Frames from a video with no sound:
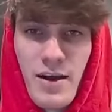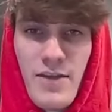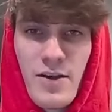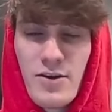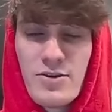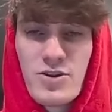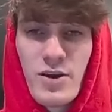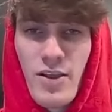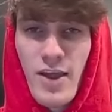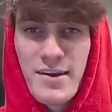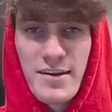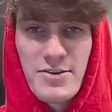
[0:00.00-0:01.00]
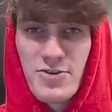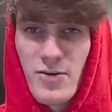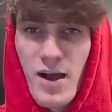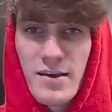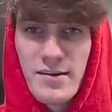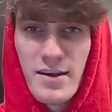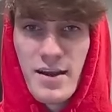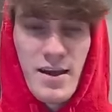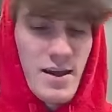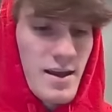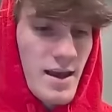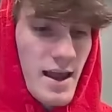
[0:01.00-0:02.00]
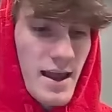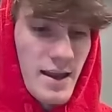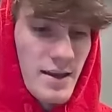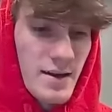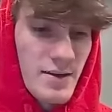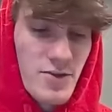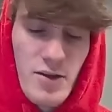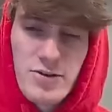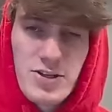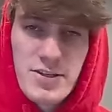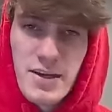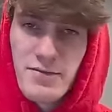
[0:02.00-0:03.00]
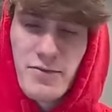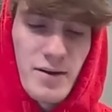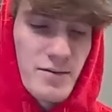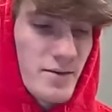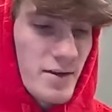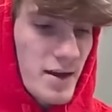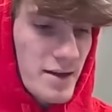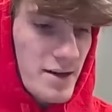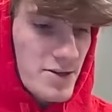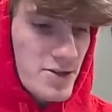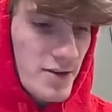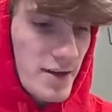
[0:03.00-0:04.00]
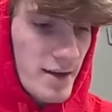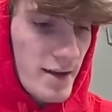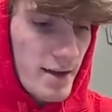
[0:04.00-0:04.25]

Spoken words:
And they're usually less centralized and they're just different, essentially.